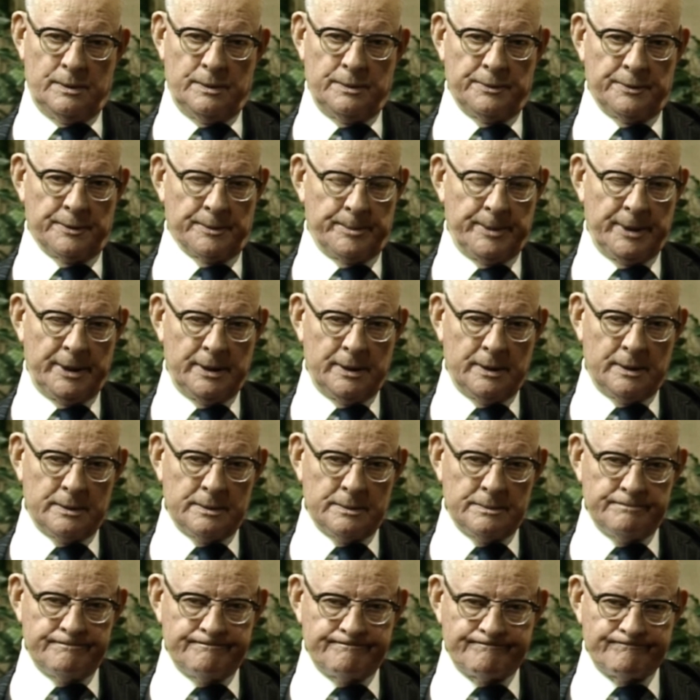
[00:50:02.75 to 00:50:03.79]

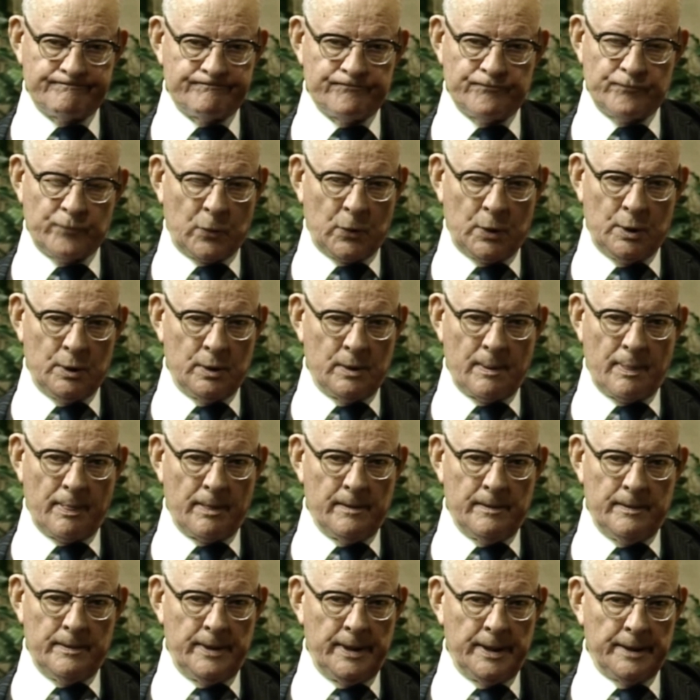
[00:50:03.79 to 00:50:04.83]
Japan
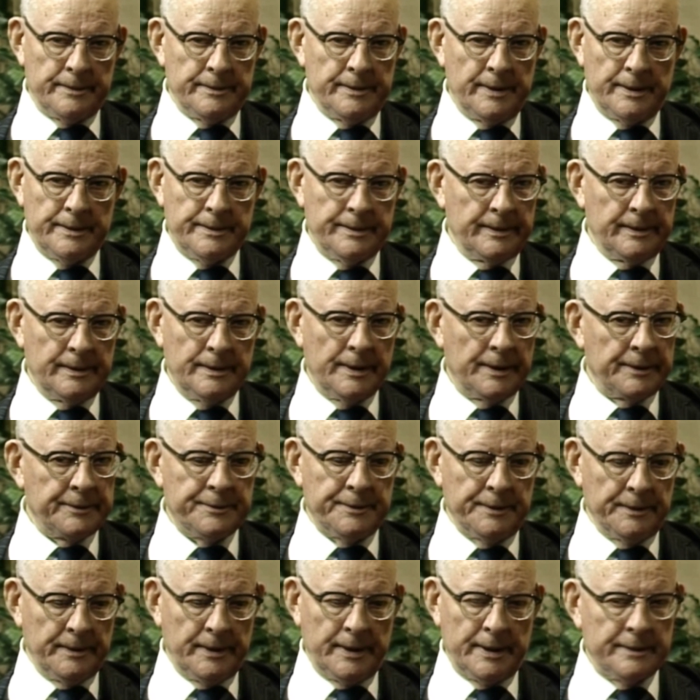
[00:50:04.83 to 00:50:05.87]
had nothing and
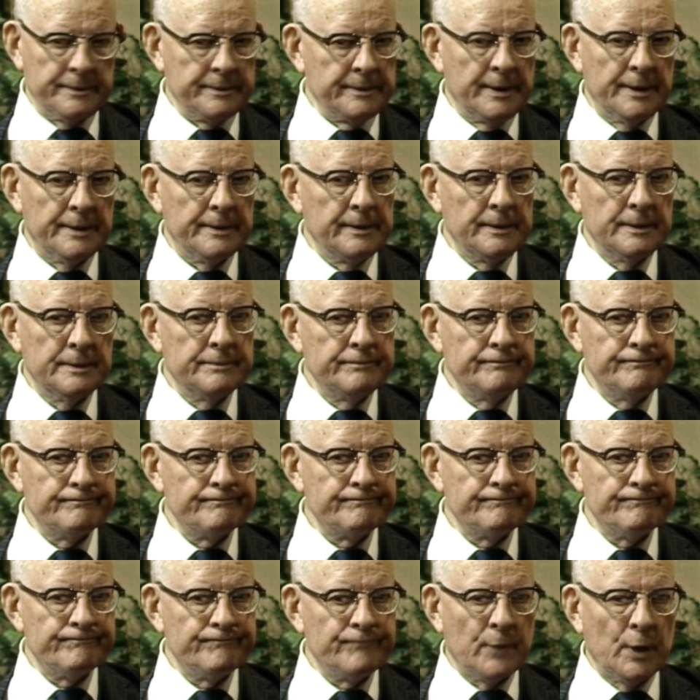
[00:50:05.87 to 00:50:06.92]
still has nothing.
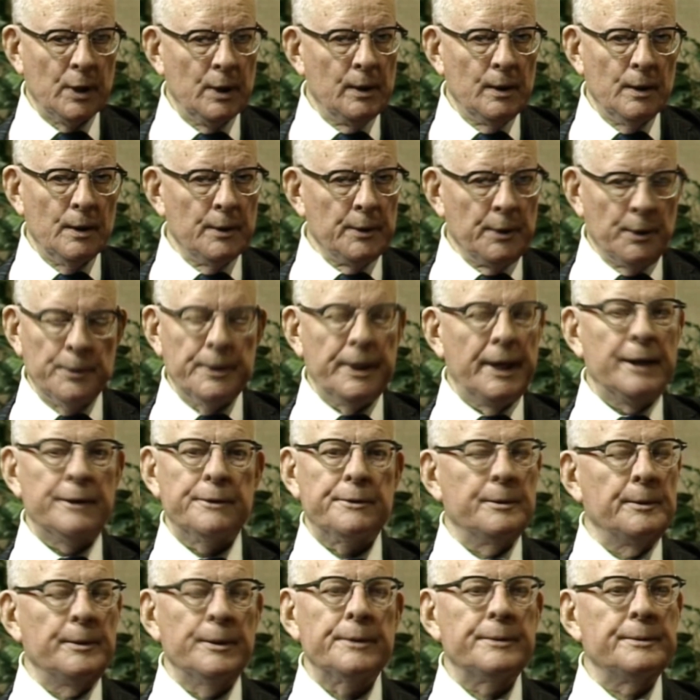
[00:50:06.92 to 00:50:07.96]
No
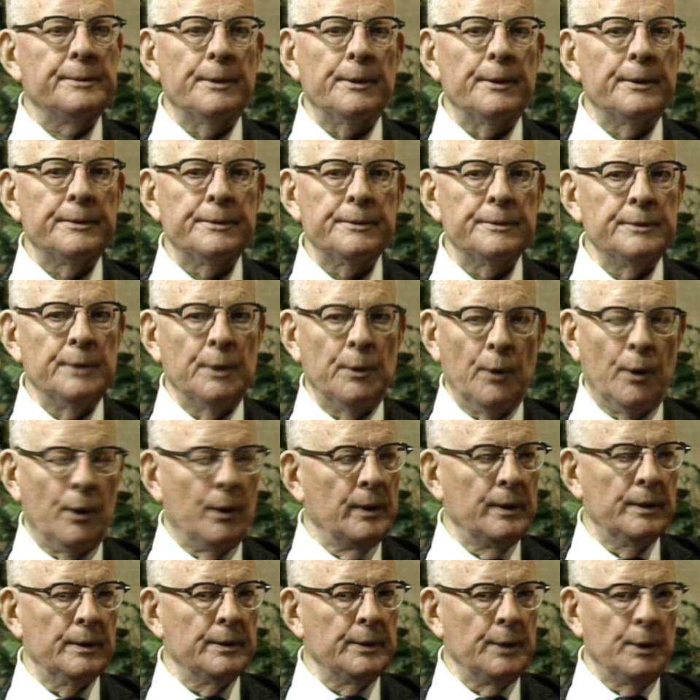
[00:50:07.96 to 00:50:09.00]
natural resources, no
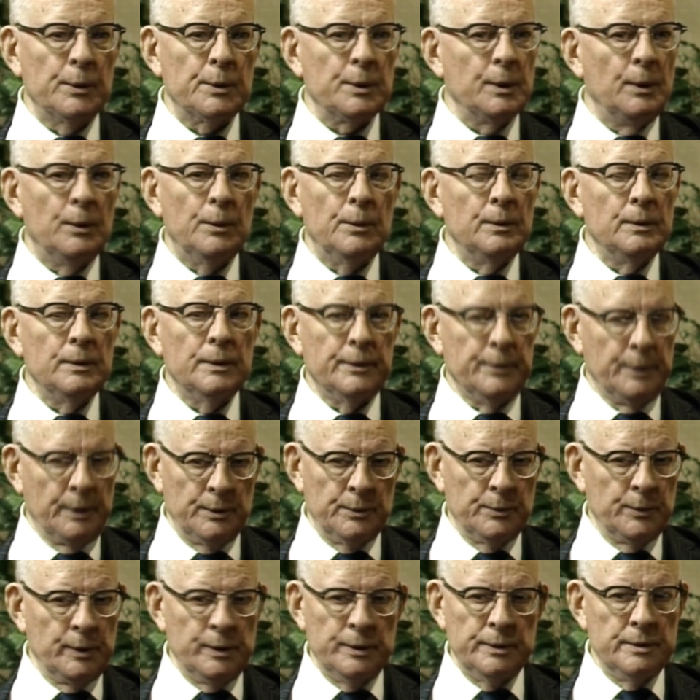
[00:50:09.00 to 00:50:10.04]
oil, no coal, no
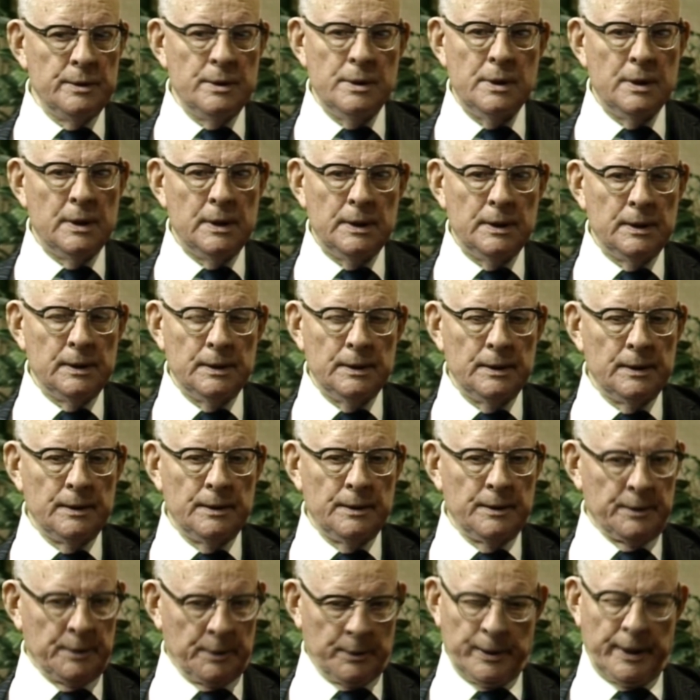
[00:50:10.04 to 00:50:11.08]
wood,
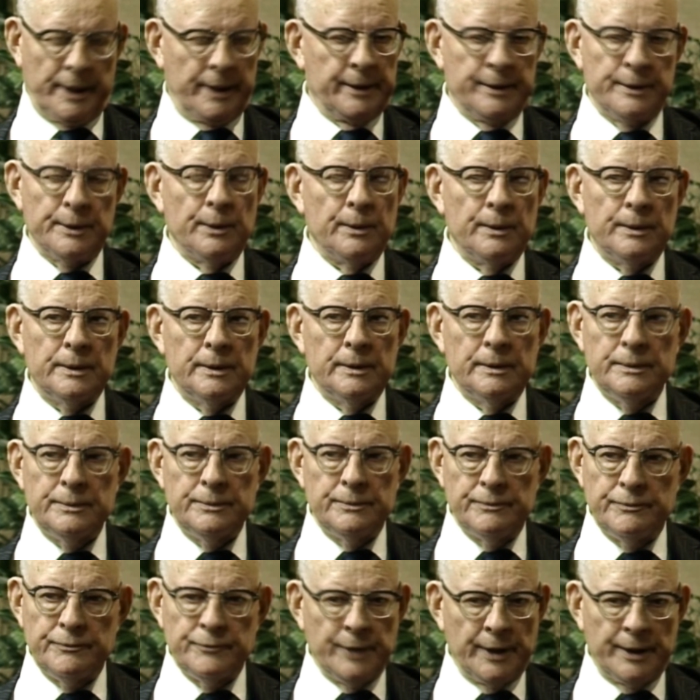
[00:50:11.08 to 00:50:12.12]
no iron ore,
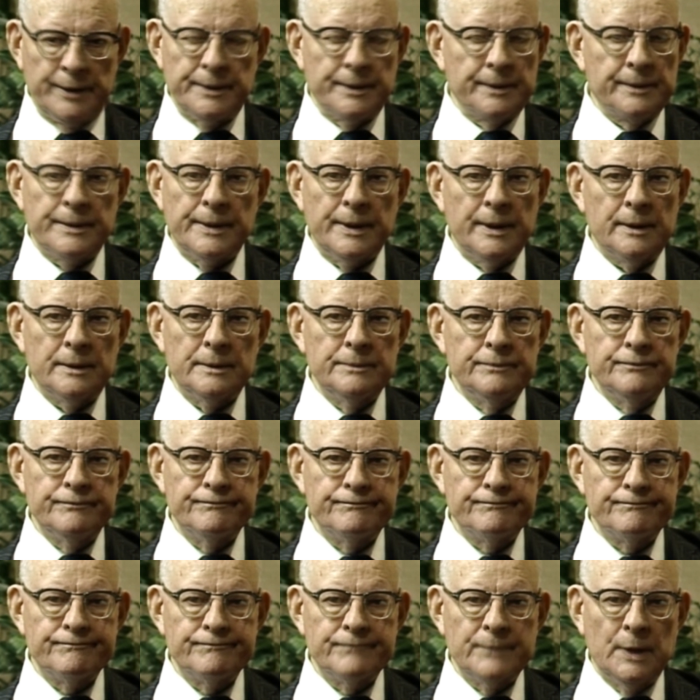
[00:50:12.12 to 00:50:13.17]
nothing of that.
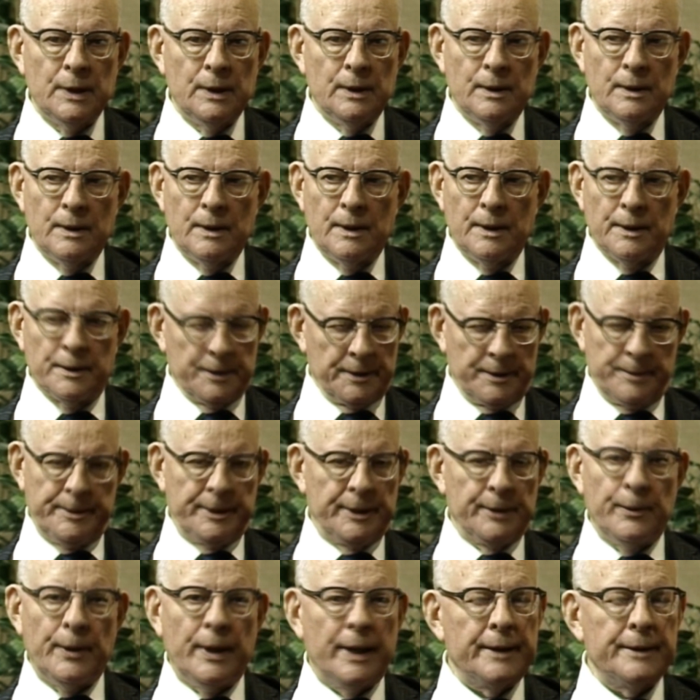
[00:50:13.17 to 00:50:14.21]
A little
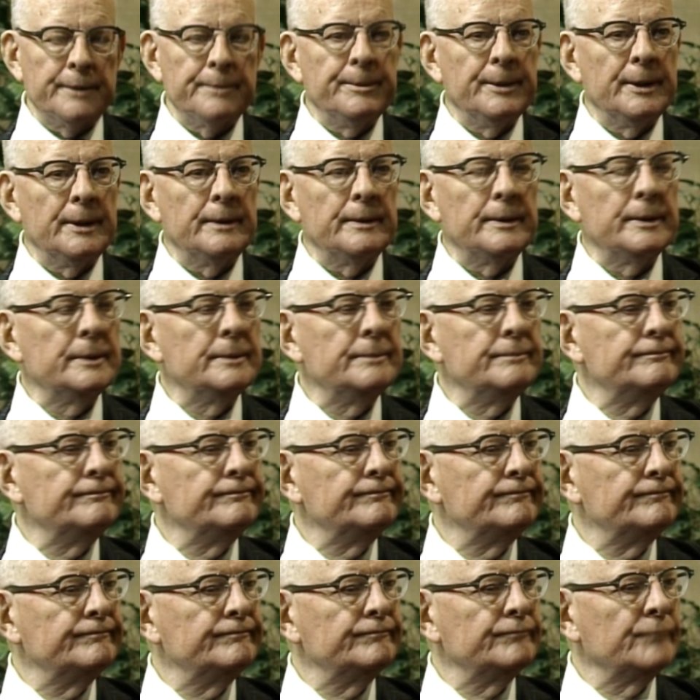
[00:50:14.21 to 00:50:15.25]
bit of water power,
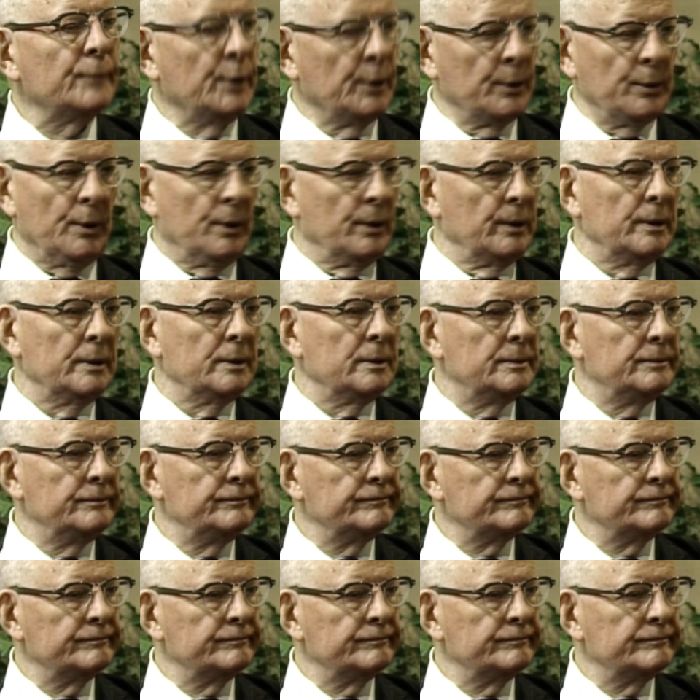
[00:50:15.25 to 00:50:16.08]
no oil.